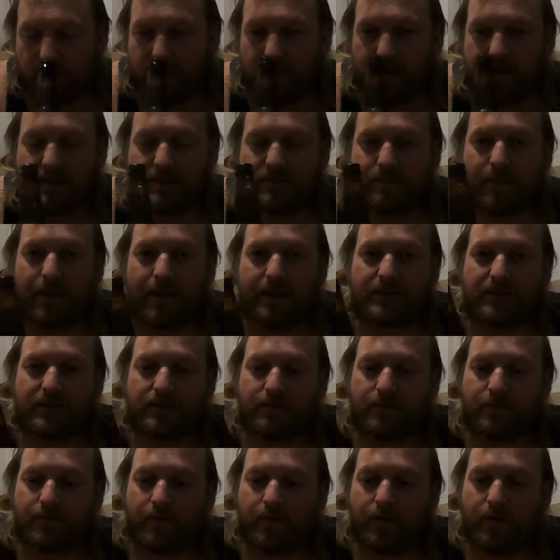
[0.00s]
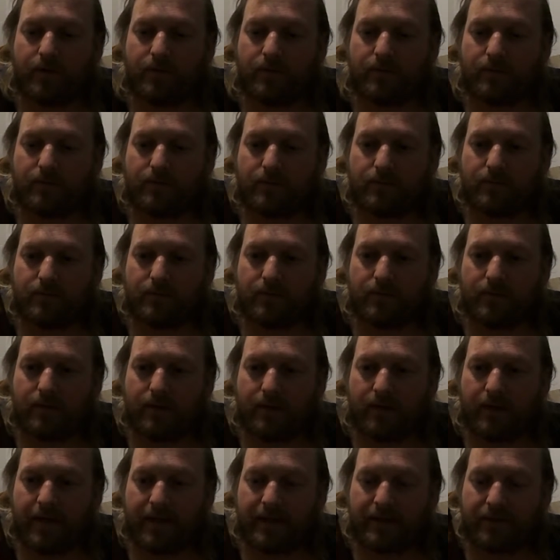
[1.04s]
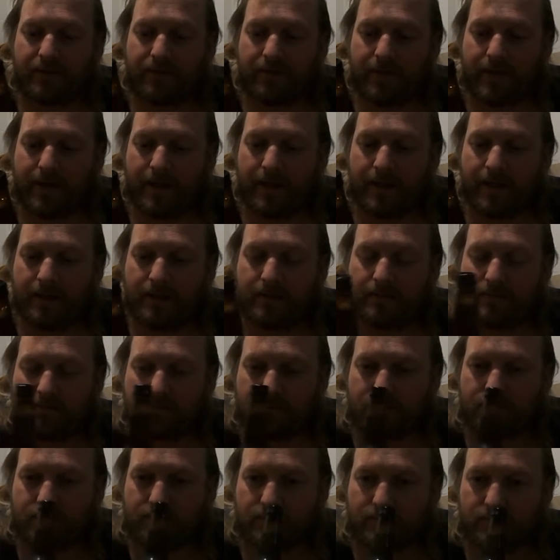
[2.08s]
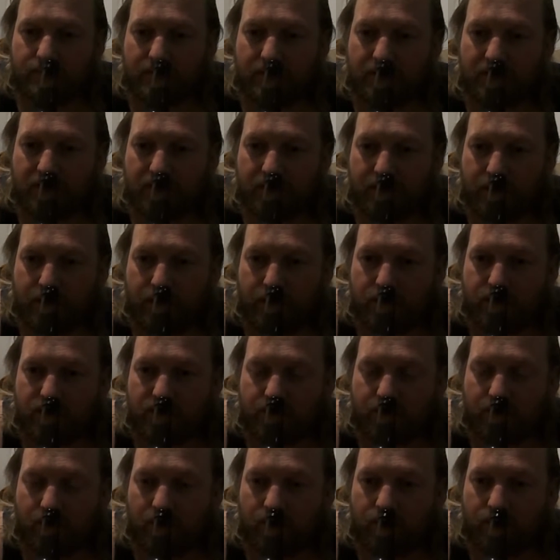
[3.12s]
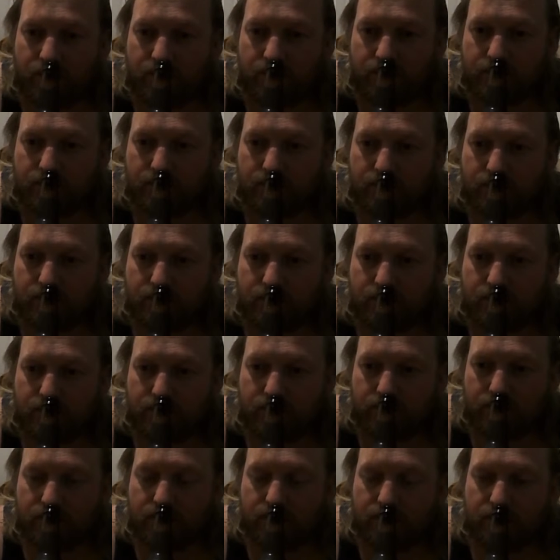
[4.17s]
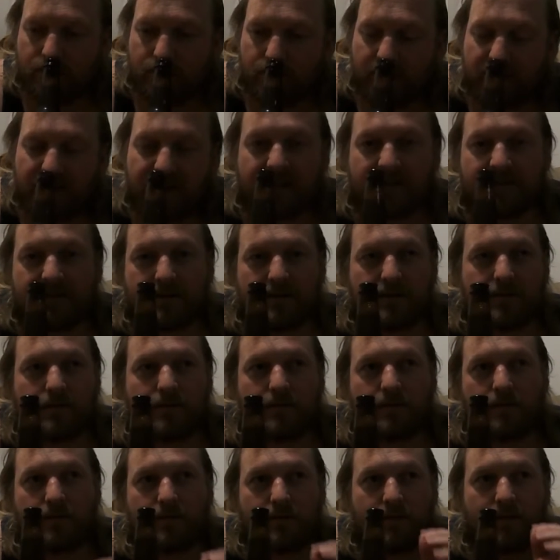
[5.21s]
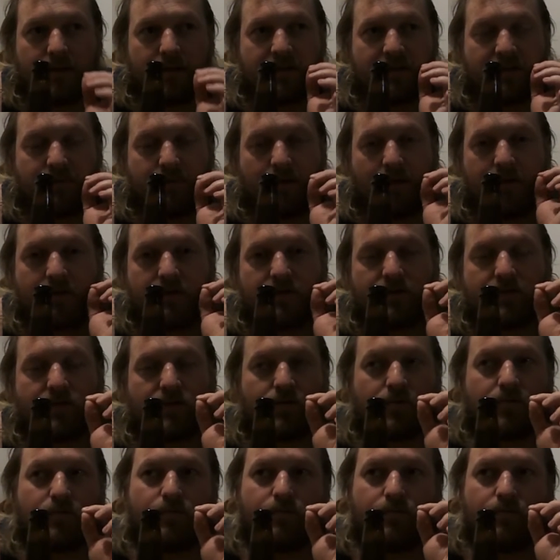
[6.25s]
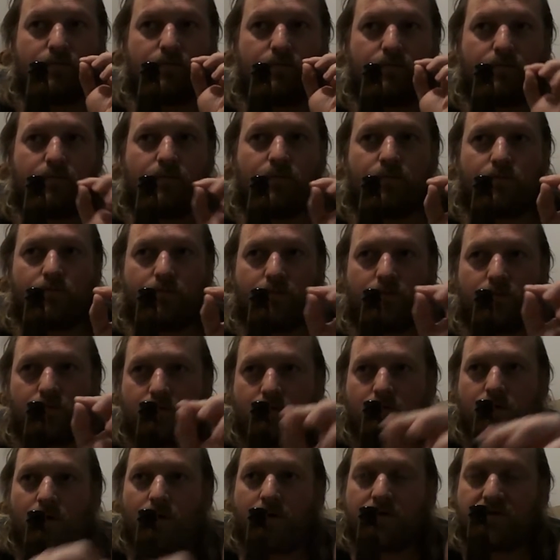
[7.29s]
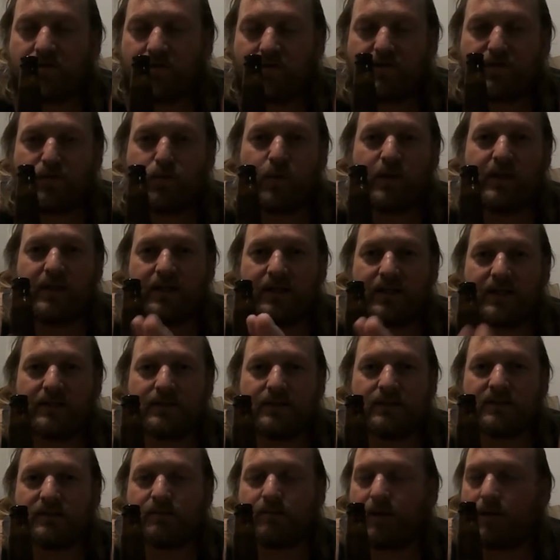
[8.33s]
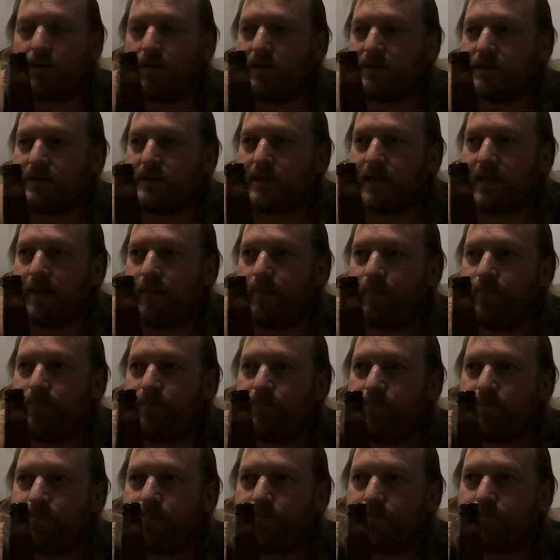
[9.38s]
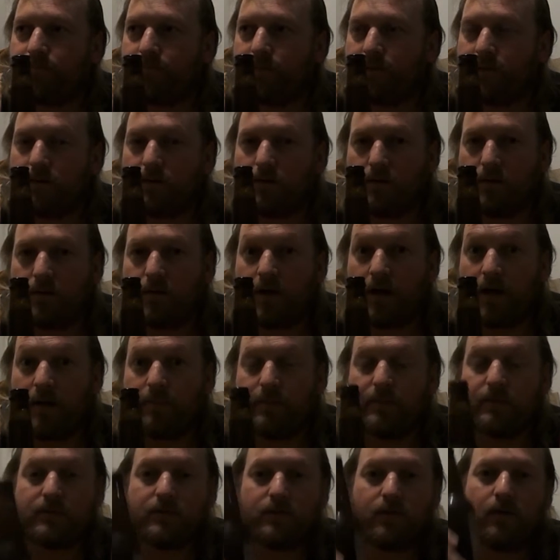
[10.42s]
It is passion fruit, nectarine, just the usual. It smells nice and sweet. It doesn't smell as, well, I hope it's